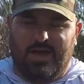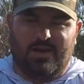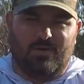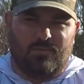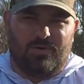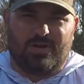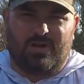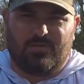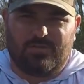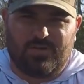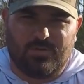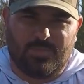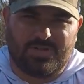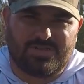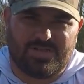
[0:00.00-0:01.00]
I don't wanna go
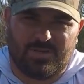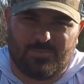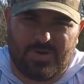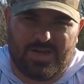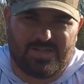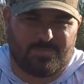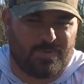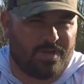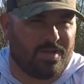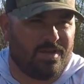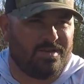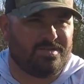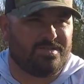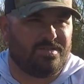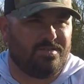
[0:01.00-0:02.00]
too much into baits
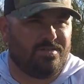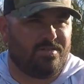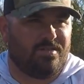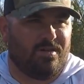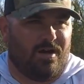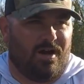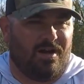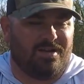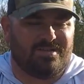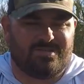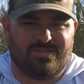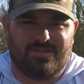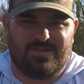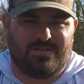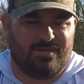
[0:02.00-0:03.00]
because
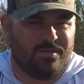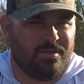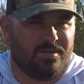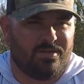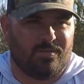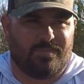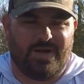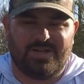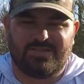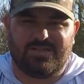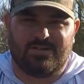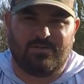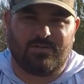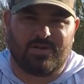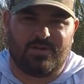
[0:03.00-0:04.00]
honestly, the baits
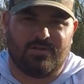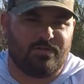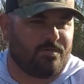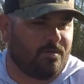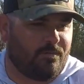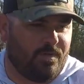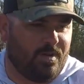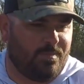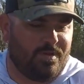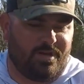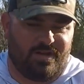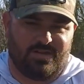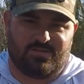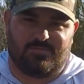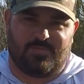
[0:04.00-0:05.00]
that you can use for flipping
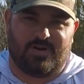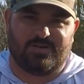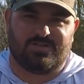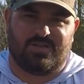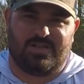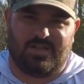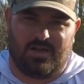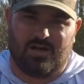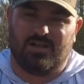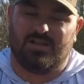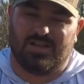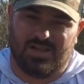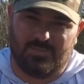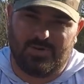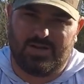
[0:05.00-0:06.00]
is virtually
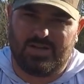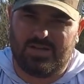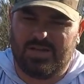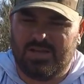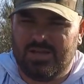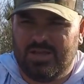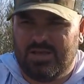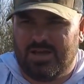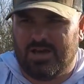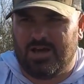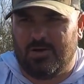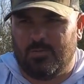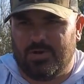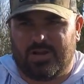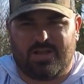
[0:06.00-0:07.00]
unlimited
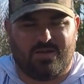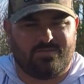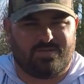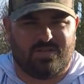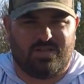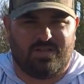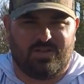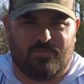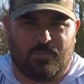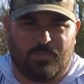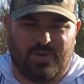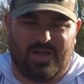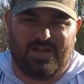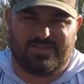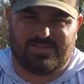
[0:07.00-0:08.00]
uh, when it comes to the
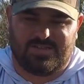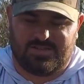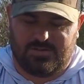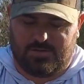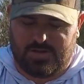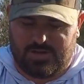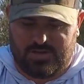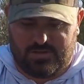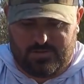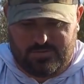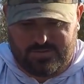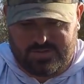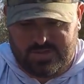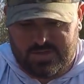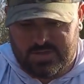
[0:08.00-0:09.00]
different plastics you can use.